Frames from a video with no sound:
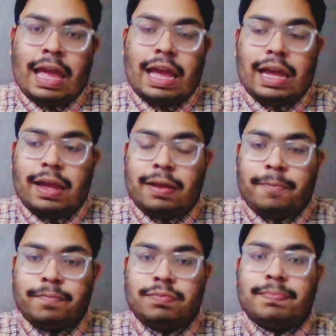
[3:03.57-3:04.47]
uh,
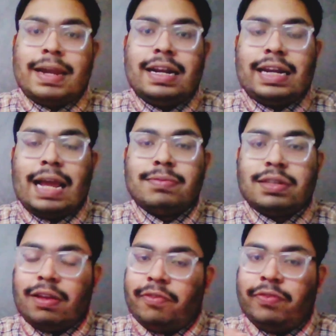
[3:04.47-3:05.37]
Many times
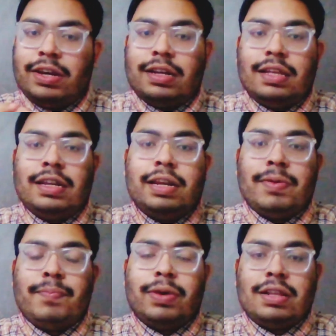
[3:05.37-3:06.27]
we
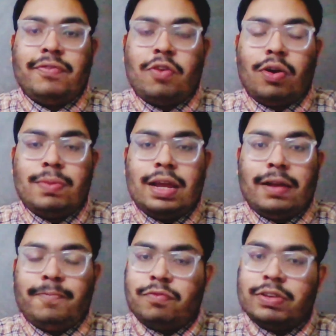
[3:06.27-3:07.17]
remember the formula,
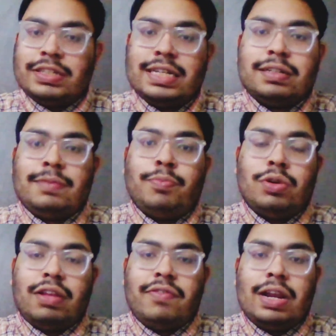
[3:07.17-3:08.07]
we just put
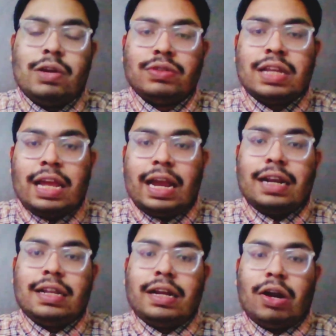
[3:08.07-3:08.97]
the values
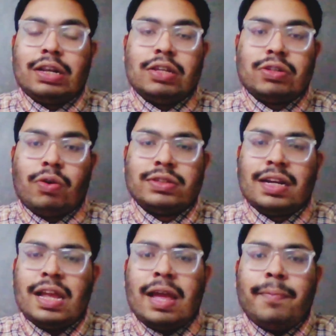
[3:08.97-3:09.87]
and get the solution,
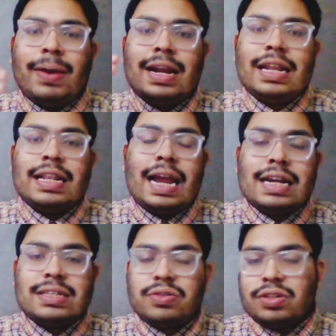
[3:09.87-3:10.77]
but in that
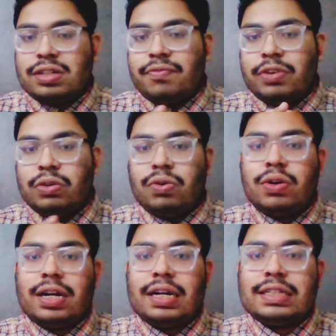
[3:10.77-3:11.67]
situation we do
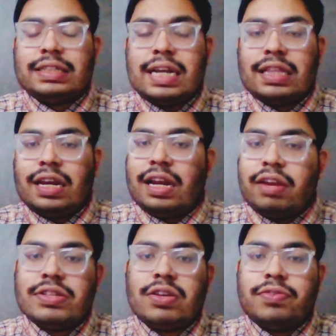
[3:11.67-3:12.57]
not understand the
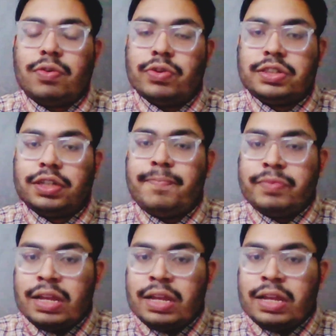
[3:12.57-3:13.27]
relevance of the question.